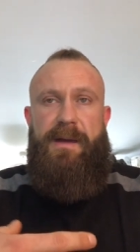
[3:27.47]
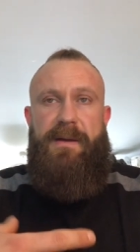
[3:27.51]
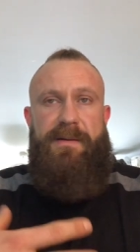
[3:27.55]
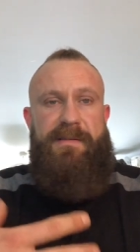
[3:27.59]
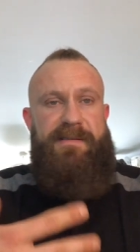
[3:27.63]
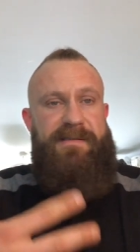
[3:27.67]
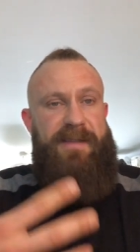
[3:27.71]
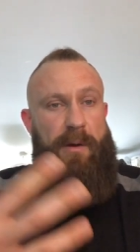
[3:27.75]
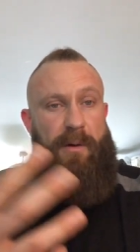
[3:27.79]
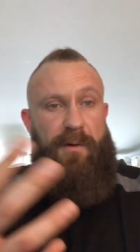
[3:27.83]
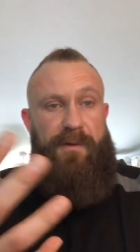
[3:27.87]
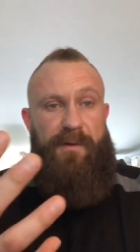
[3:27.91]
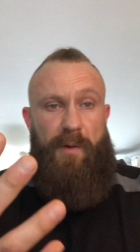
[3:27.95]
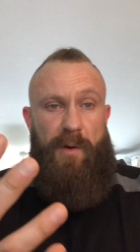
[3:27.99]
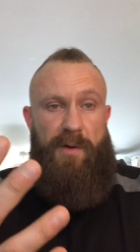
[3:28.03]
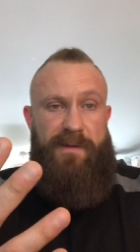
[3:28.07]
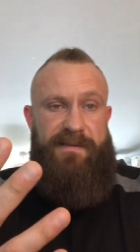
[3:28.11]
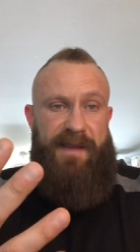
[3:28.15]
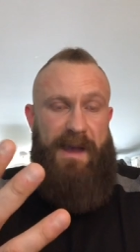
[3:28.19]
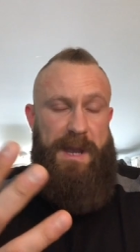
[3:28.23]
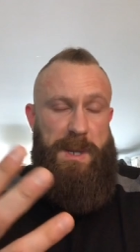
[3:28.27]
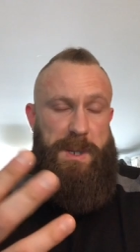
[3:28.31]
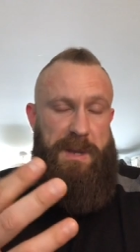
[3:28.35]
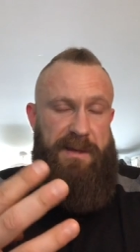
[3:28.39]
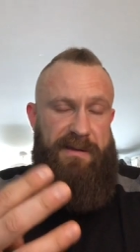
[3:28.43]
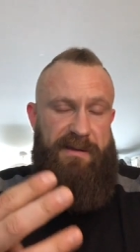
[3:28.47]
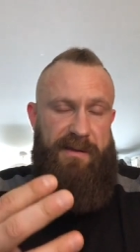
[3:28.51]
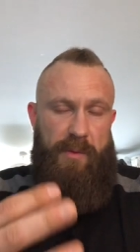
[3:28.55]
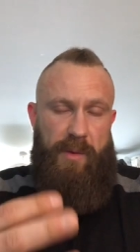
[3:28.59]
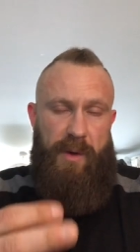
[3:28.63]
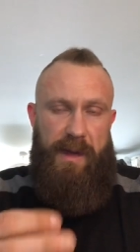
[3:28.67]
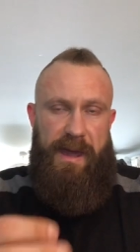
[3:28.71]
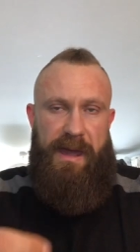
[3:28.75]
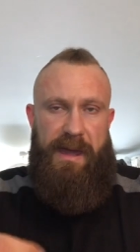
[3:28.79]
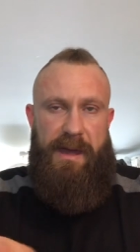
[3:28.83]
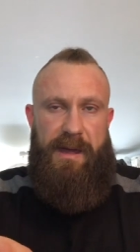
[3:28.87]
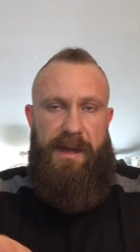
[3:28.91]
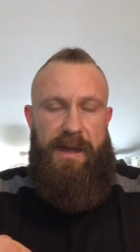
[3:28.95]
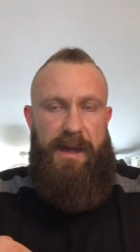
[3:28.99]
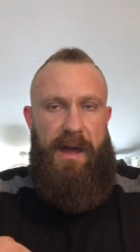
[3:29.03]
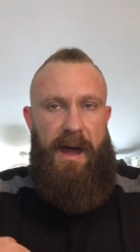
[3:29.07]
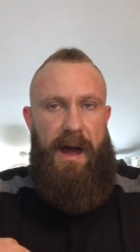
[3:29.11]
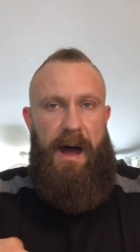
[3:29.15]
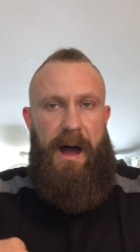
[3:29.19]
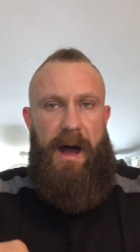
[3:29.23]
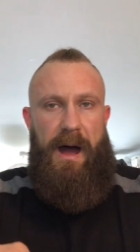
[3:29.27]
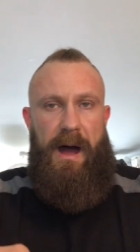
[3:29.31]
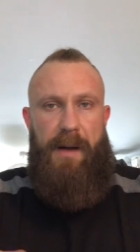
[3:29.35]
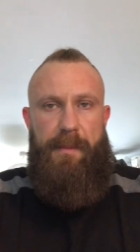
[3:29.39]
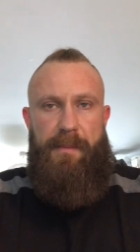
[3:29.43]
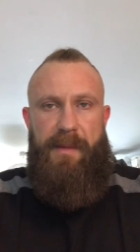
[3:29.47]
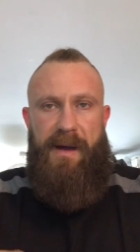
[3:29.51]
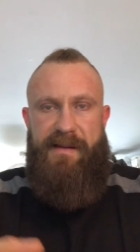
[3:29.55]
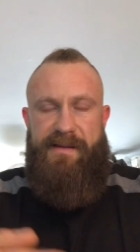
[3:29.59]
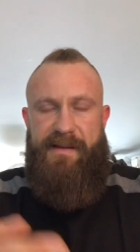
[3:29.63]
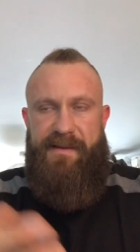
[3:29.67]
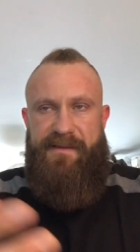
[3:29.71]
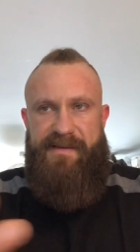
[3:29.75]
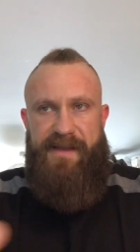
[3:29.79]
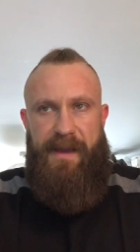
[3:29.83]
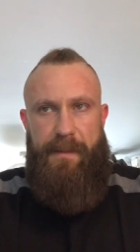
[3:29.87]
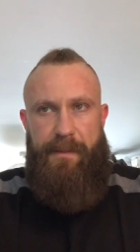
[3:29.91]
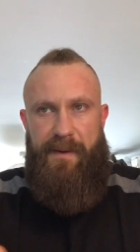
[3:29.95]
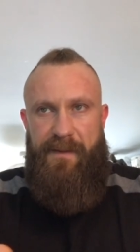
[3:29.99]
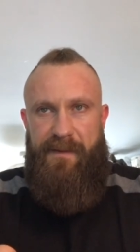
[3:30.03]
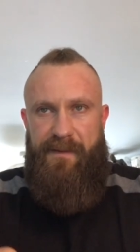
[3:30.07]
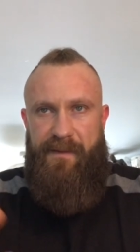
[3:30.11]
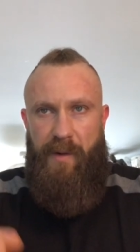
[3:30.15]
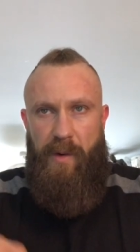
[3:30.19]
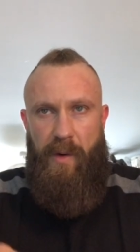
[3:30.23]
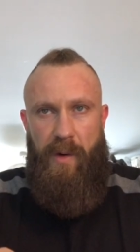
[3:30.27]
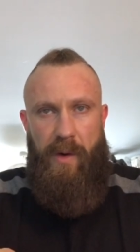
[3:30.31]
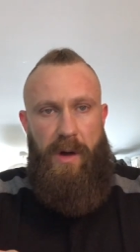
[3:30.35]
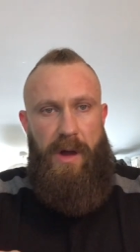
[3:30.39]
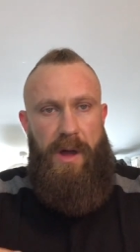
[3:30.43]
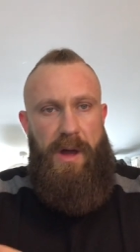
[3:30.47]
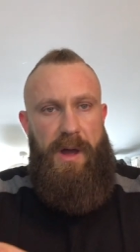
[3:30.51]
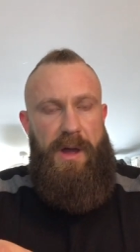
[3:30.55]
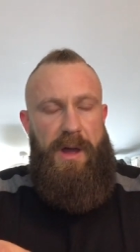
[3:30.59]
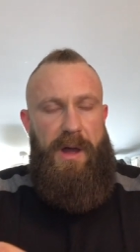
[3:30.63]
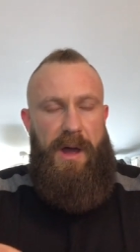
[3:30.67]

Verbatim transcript: Still four sessions a week. Um, as I've said before,